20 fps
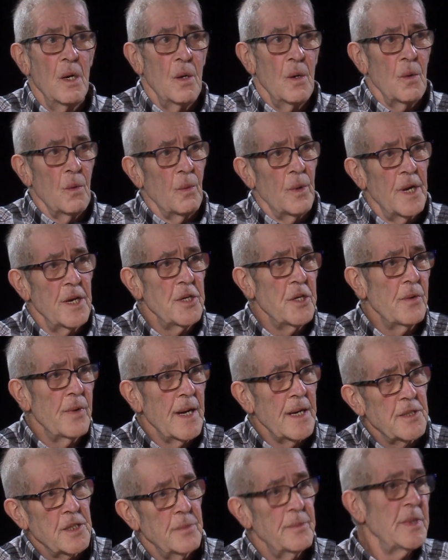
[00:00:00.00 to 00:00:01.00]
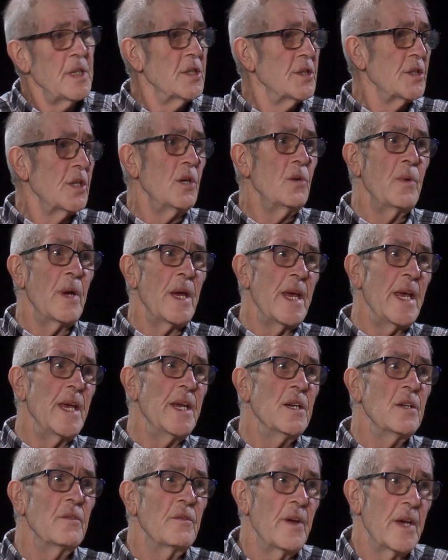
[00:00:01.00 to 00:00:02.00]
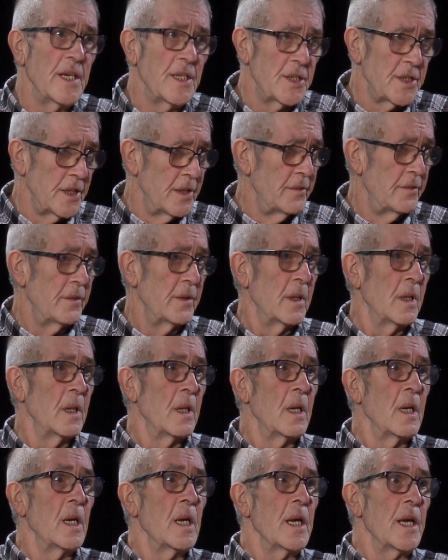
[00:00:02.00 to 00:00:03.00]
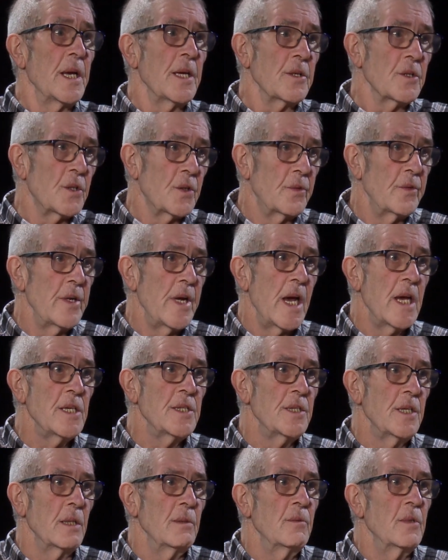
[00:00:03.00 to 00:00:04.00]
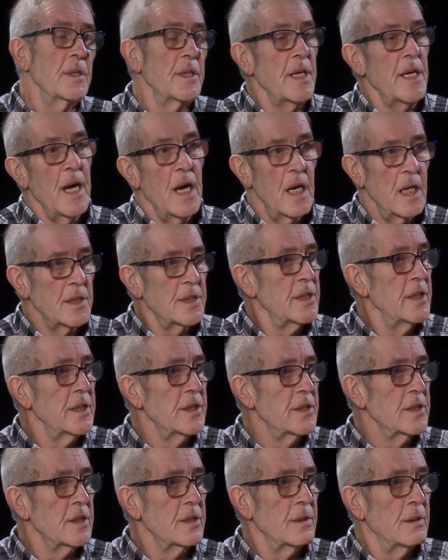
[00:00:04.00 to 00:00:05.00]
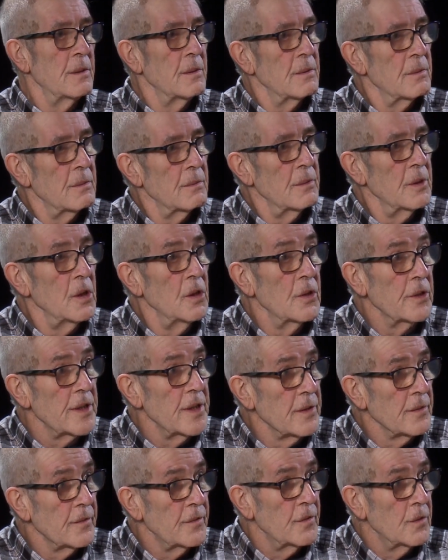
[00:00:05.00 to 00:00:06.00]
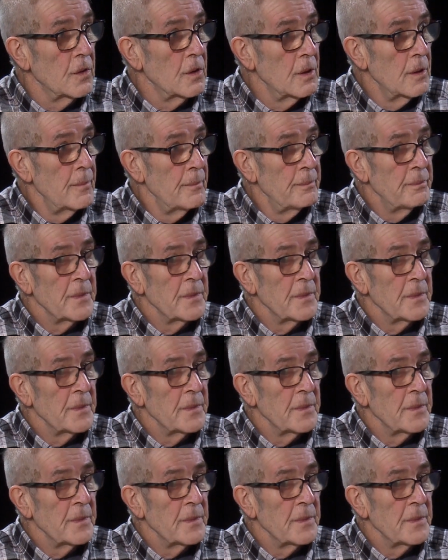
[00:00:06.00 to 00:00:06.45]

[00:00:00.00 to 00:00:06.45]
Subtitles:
where you had to be so innovative in creating what the artists were looking for?